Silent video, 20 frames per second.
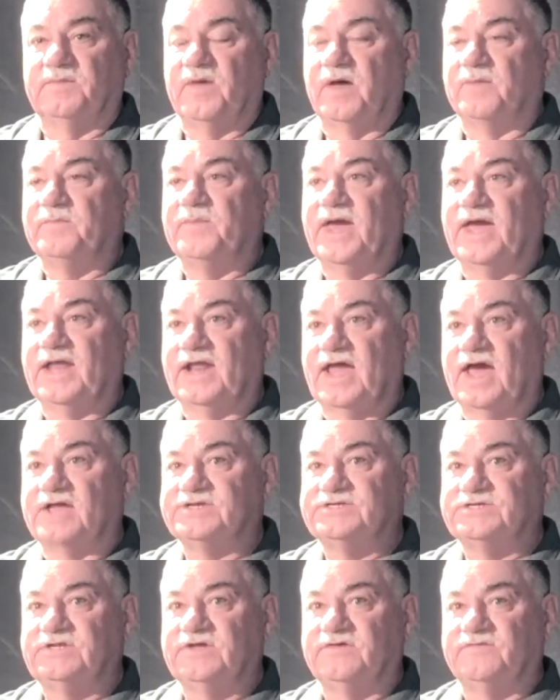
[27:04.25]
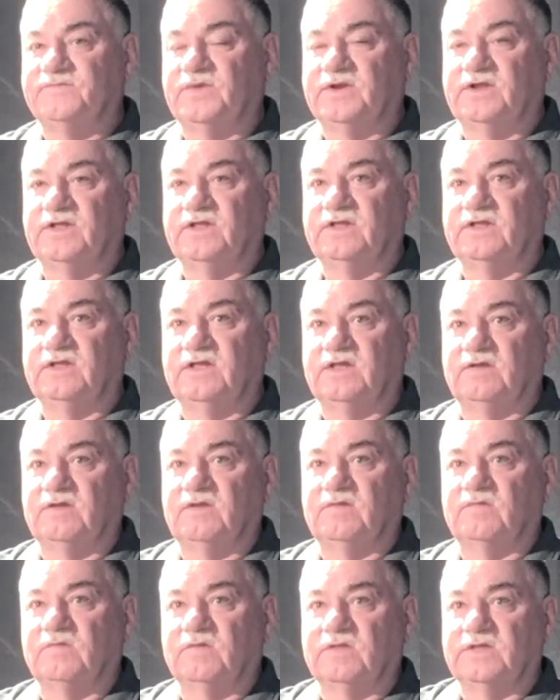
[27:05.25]
a bad adjective, but it
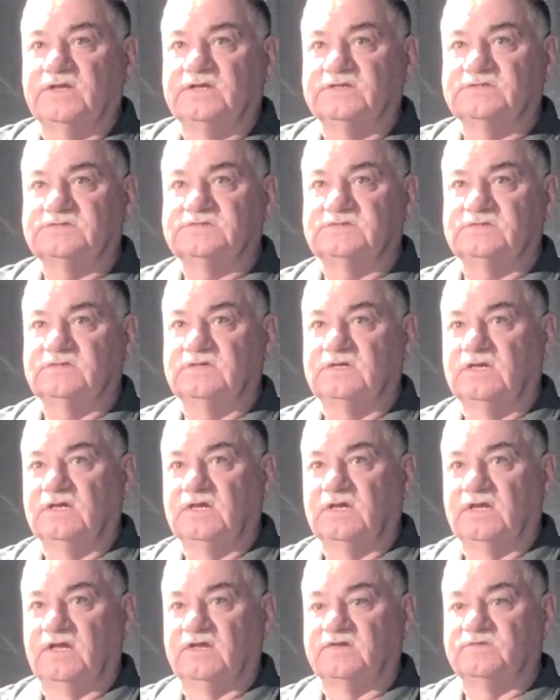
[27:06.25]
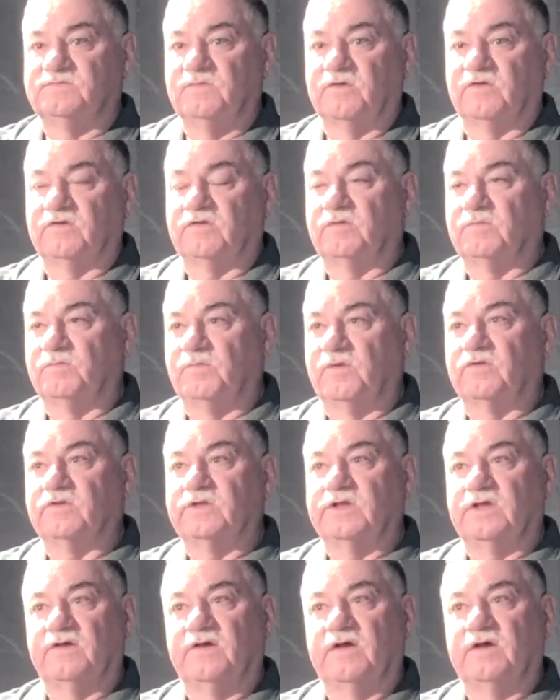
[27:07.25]
really is
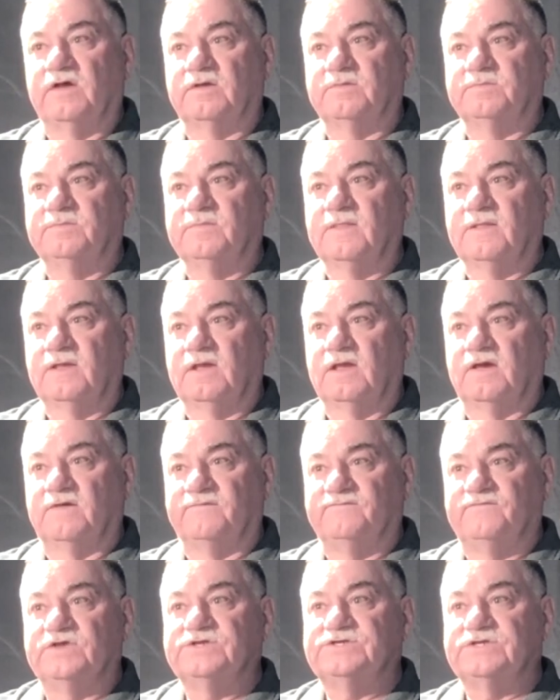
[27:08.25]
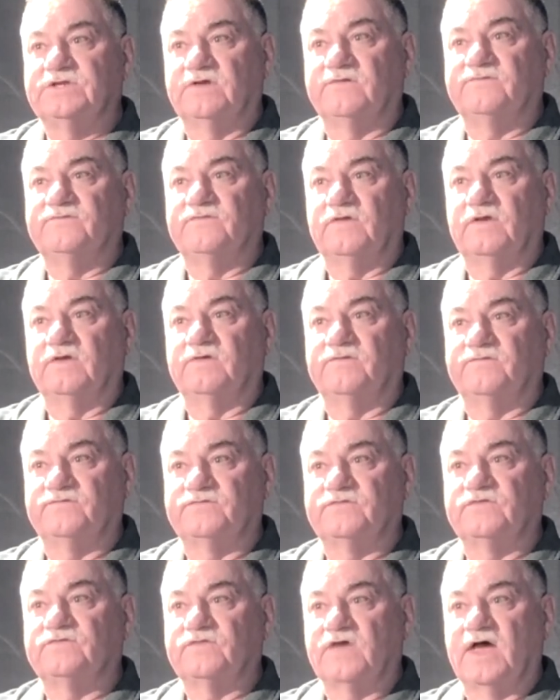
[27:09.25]
merely a vision of
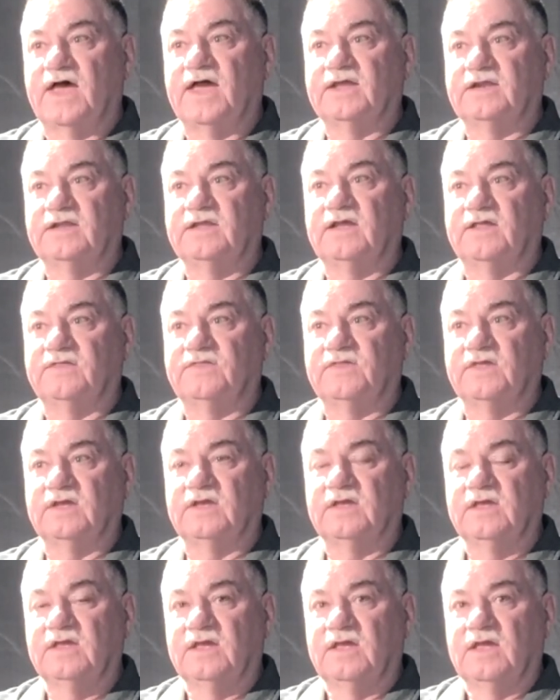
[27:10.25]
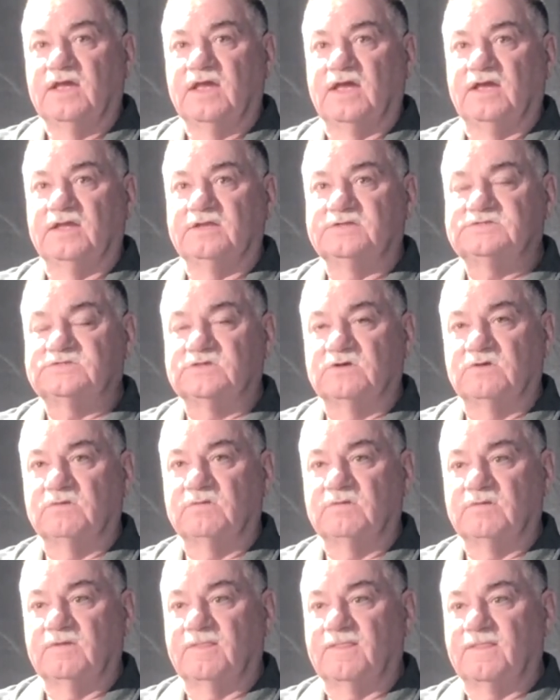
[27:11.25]
society, I think. And
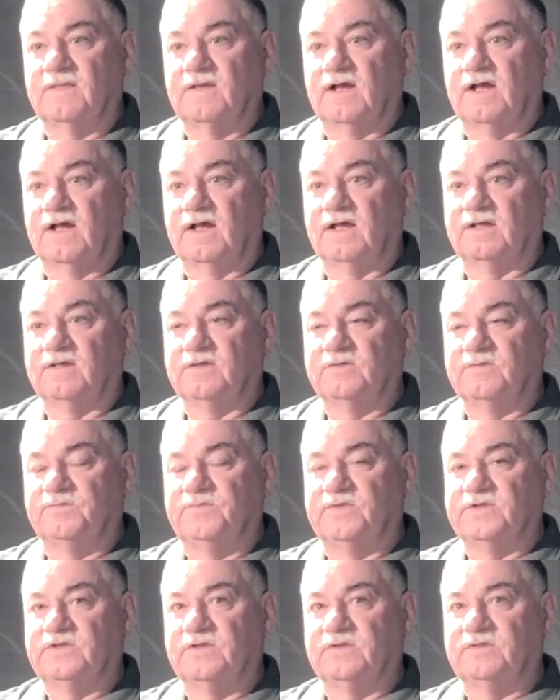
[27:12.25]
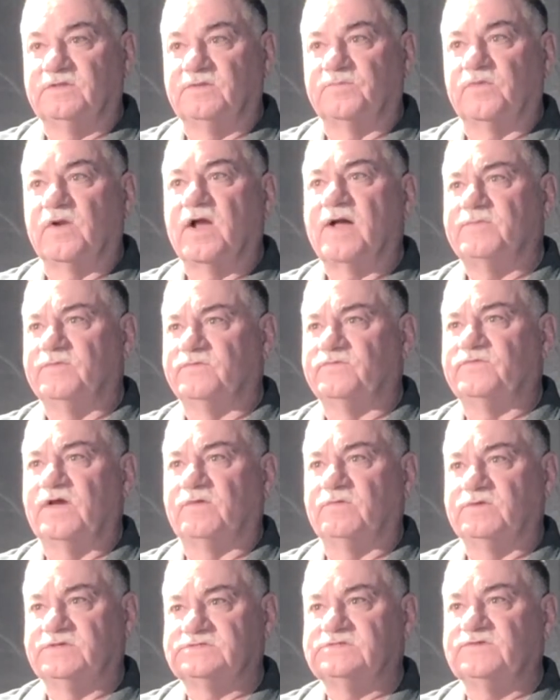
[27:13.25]
so, but the problems that
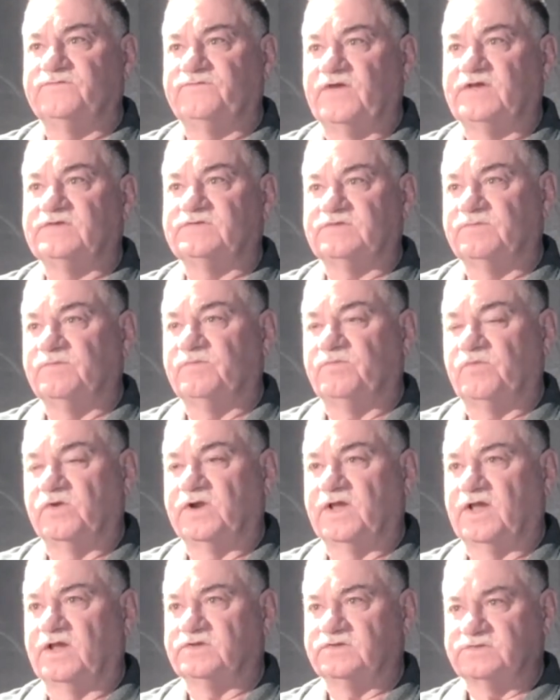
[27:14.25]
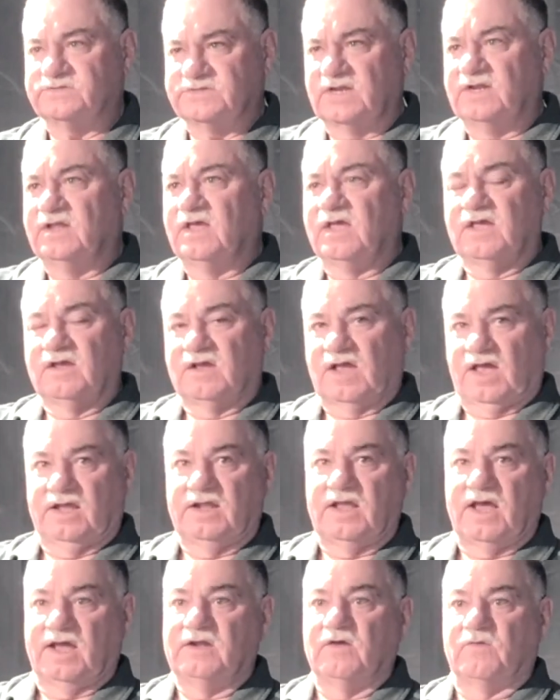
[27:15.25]
we face in Port Angeles, and
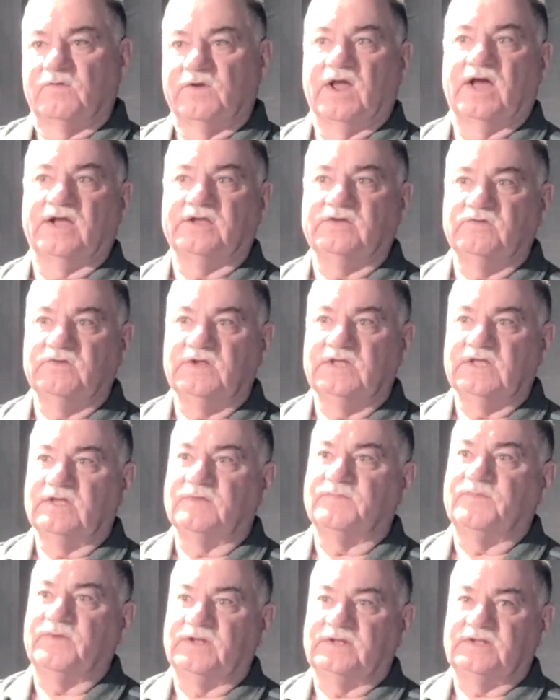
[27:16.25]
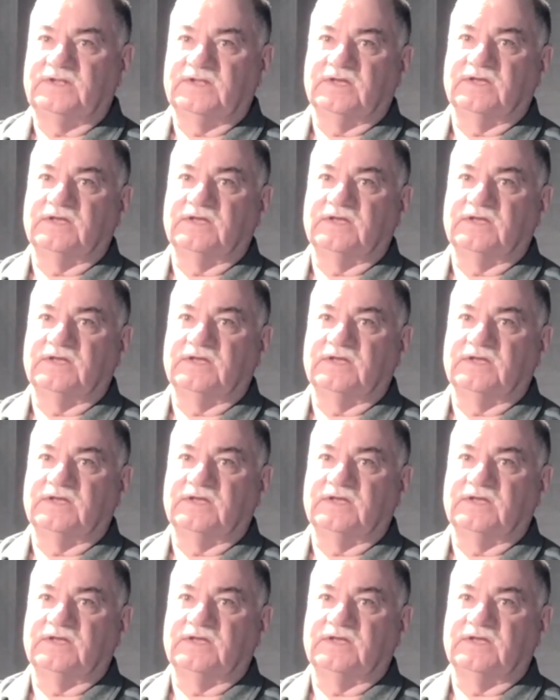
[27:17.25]
I know we're not unique, but